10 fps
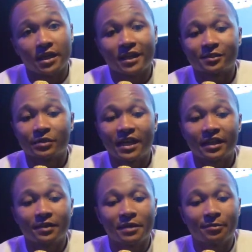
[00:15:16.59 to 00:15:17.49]
That's when I
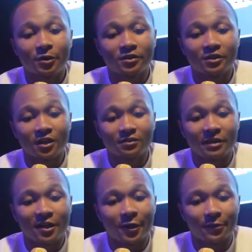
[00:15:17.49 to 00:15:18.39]
get my most thoughts,
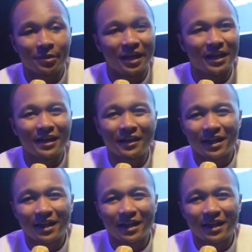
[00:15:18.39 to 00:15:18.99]
all the pain out.